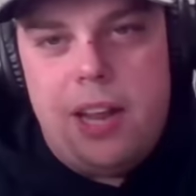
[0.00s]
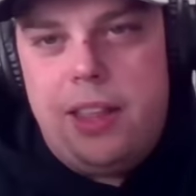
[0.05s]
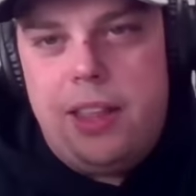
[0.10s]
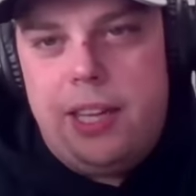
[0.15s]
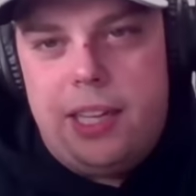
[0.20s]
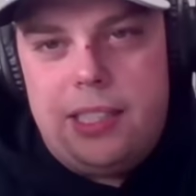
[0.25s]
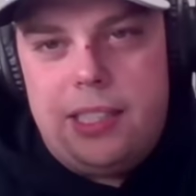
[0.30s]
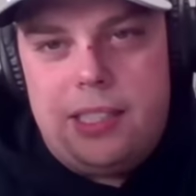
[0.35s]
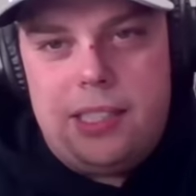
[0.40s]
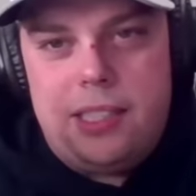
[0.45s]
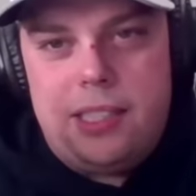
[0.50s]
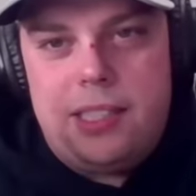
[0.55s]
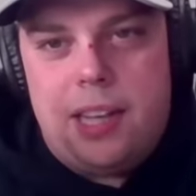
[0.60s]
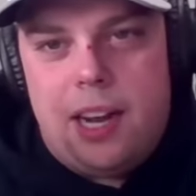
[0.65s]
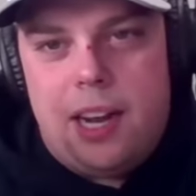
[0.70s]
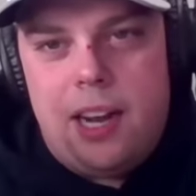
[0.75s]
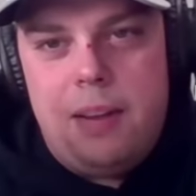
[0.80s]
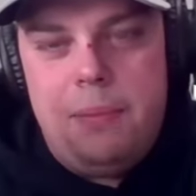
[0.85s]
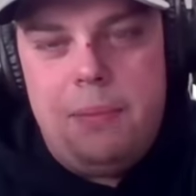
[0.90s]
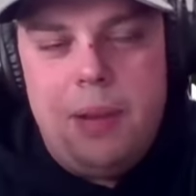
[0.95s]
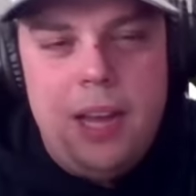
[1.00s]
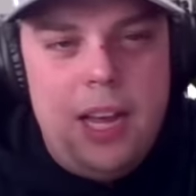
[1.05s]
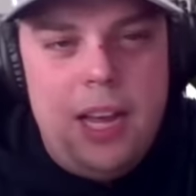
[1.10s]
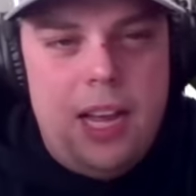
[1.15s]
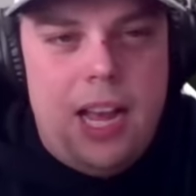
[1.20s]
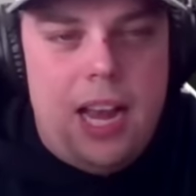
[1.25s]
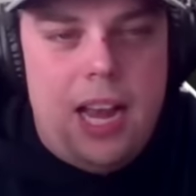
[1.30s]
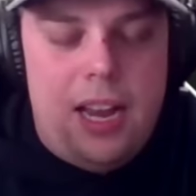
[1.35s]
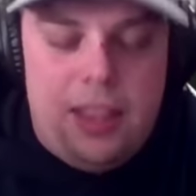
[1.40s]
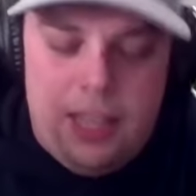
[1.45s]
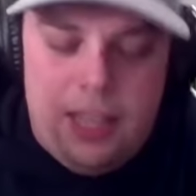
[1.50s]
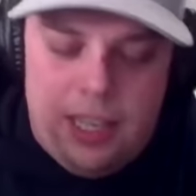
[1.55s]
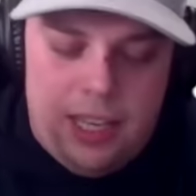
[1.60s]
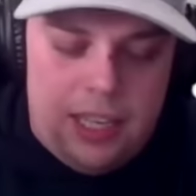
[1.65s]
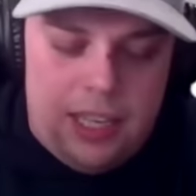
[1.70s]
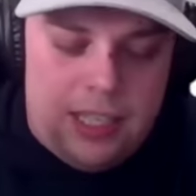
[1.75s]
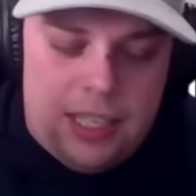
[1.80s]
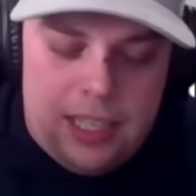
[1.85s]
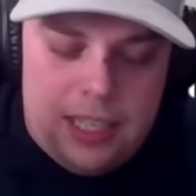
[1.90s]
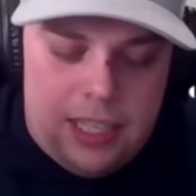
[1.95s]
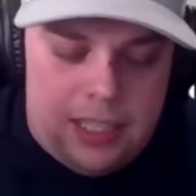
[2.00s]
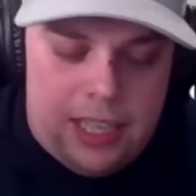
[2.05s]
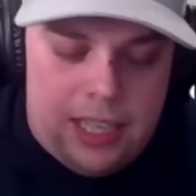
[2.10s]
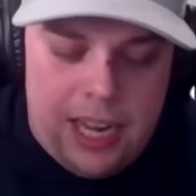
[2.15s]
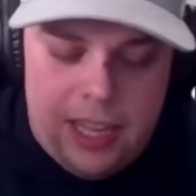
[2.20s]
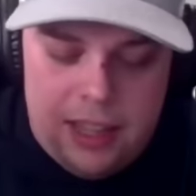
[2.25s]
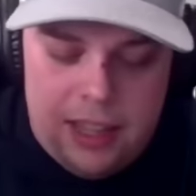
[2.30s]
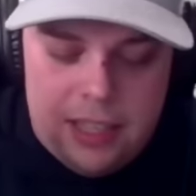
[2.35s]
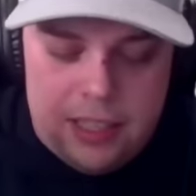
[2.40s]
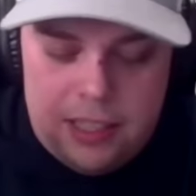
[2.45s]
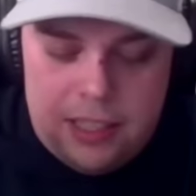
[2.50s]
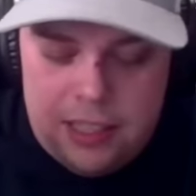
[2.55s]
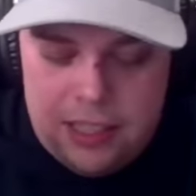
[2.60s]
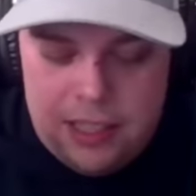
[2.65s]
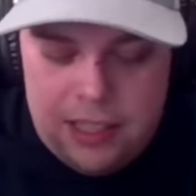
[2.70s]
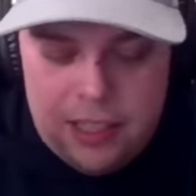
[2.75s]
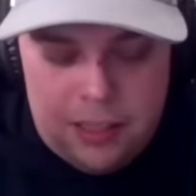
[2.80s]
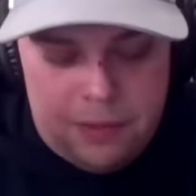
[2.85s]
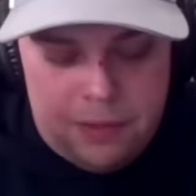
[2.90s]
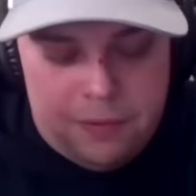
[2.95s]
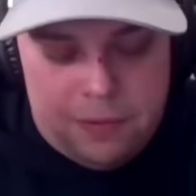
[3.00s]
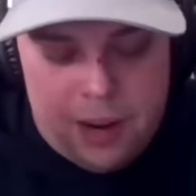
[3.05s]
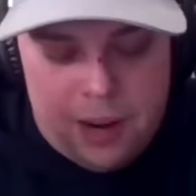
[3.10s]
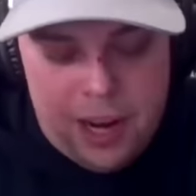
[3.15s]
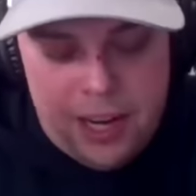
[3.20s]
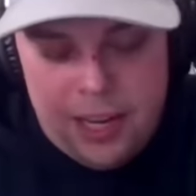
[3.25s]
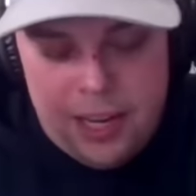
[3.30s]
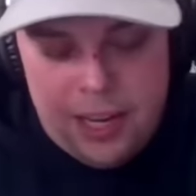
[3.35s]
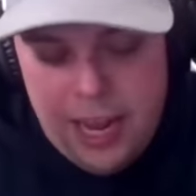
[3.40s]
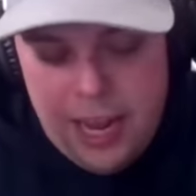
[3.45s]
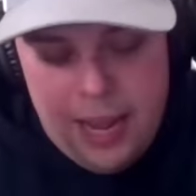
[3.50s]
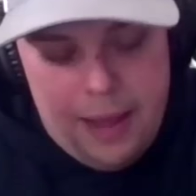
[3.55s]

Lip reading: I think it's his time, and I think he's going to take this fight.